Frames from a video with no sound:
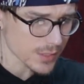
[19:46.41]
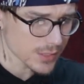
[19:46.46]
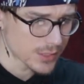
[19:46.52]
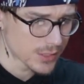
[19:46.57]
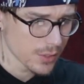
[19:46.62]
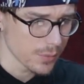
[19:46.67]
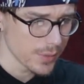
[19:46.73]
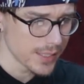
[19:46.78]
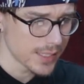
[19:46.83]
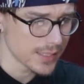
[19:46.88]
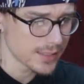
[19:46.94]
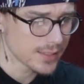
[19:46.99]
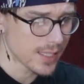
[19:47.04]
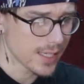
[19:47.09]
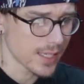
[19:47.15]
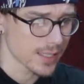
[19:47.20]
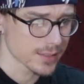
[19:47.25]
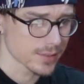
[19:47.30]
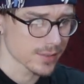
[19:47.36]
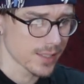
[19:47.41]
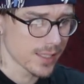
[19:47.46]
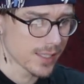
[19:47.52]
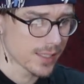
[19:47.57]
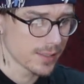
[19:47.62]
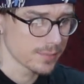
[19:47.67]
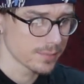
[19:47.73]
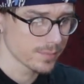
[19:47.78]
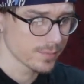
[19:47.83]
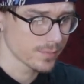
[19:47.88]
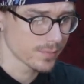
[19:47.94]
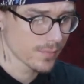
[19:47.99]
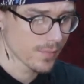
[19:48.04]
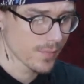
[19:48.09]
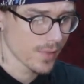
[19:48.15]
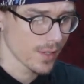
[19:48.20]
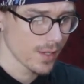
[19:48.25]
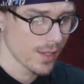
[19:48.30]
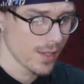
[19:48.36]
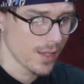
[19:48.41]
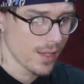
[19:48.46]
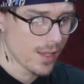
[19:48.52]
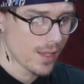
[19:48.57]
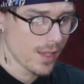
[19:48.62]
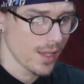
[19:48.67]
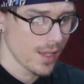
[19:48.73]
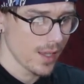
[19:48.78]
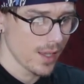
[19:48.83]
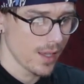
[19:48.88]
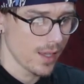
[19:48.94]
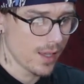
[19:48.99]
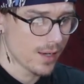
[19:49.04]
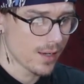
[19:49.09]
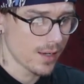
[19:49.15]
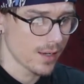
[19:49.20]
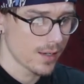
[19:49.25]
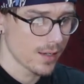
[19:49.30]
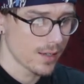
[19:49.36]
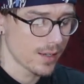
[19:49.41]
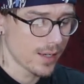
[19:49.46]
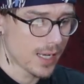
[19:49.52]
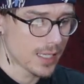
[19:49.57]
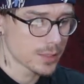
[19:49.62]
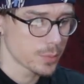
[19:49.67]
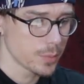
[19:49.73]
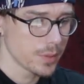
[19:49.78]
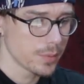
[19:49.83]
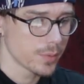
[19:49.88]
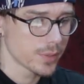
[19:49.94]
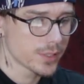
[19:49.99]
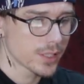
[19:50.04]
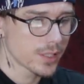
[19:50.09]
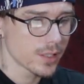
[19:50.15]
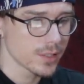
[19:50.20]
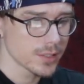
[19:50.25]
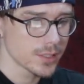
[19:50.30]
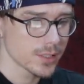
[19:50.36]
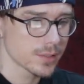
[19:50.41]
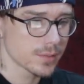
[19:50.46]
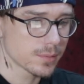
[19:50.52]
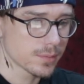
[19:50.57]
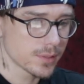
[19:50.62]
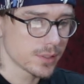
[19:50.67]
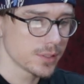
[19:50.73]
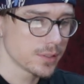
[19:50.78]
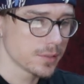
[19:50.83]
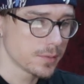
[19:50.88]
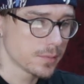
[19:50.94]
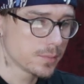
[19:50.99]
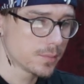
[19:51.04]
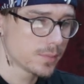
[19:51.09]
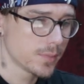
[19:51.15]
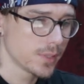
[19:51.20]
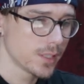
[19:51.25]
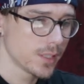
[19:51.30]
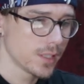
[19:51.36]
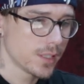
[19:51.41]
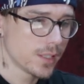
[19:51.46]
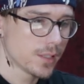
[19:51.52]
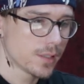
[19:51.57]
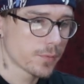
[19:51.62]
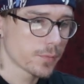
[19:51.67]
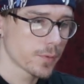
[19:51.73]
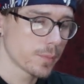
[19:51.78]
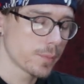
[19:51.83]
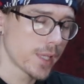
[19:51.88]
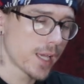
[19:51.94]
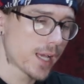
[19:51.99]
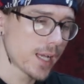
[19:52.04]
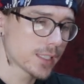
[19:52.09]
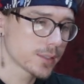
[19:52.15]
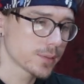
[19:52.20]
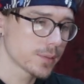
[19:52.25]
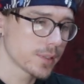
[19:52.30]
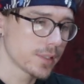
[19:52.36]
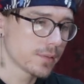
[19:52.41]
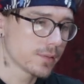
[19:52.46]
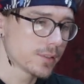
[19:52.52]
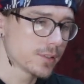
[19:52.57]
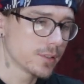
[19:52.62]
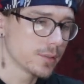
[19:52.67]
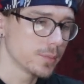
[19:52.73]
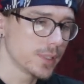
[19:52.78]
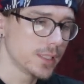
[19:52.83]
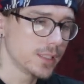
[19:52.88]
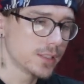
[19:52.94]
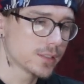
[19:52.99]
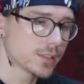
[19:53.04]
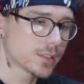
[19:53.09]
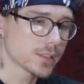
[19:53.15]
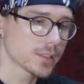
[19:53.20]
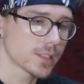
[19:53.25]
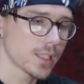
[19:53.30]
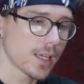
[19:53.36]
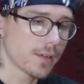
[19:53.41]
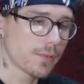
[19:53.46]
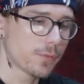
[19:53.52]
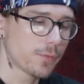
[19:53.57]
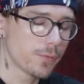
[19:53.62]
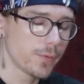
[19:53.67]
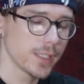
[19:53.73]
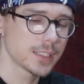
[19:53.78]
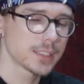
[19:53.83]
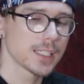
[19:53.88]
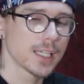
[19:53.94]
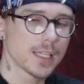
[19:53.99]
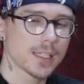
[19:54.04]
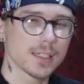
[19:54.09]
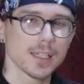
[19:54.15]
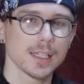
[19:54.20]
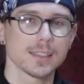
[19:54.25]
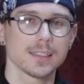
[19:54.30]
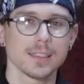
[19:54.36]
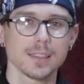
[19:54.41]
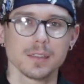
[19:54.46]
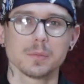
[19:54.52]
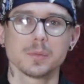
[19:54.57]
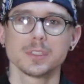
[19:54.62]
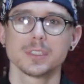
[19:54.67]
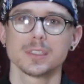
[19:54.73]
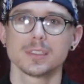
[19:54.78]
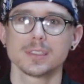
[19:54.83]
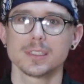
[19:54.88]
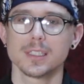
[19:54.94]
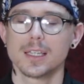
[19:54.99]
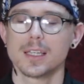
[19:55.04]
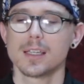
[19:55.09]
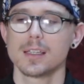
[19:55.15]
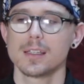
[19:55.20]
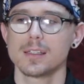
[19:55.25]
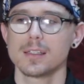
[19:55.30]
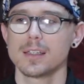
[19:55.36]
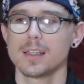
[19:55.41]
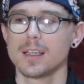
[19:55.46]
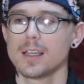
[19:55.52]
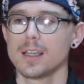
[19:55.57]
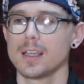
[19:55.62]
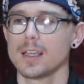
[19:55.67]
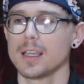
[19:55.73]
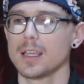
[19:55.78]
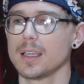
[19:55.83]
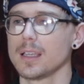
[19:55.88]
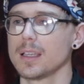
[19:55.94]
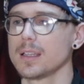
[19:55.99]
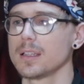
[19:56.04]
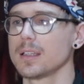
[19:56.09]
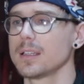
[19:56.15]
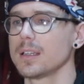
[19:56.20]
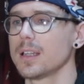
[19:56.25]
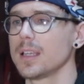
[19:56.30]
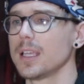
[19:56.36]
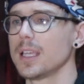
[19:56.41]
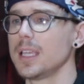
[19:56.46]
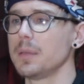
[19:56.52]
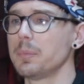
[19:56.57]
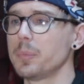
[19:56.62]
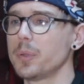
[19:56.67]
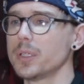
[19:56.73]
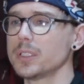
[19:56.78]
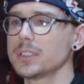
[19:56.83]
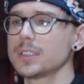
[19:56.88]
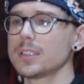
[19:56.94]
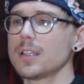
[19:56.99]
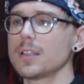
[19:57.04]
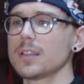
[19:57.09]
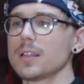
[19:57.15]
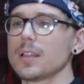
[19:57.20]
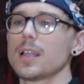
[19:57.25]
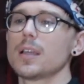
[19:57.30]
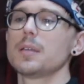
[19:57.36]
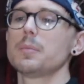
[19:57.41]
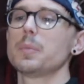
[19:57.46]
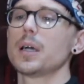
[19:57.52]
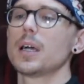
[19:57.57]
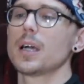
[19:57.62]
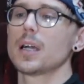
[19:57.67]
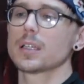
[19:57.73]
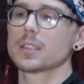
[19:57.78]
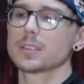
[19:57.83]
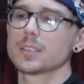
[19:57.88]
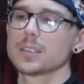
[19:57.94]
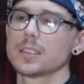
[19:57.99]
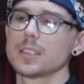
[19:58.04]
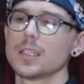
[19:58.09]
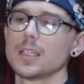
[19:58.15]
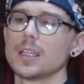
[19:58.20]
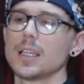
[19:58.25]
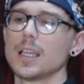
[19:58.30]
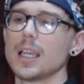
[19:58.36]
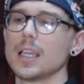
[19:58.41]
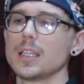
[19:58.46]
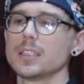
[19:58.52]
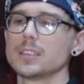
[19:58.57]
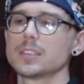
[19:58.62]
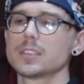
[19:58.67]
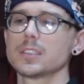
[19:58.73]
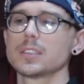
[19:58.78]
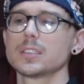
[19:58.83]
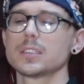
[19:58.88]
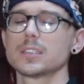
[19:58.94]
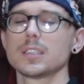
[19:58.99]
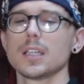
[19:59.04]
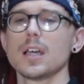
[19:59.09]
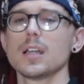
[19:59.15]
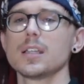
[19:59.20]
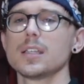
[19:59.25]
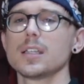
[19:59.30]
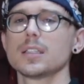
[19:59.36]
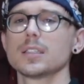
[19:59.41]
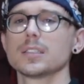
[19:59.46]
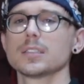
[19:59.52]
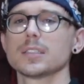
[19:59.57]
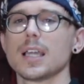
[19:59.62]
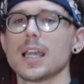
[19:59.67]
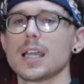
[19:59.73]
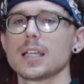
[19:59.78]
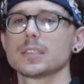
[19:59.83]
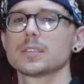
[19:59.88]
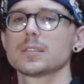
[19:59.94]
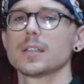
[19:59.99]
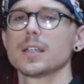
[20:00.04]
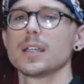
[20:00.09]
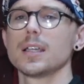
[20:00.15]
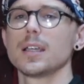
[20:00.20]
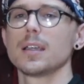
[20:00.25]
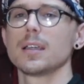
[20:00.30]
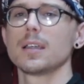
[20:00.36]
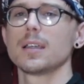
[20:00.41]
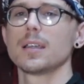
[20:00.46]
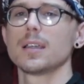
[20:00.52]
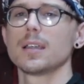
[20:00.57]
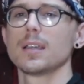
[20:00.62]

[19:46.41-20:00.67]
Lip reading: So we get to x-ray, and as we return to the room from the x-ray room, he is just like fixated at the image in his hand. And he puts it on the light box, and he's just studying this x-ray.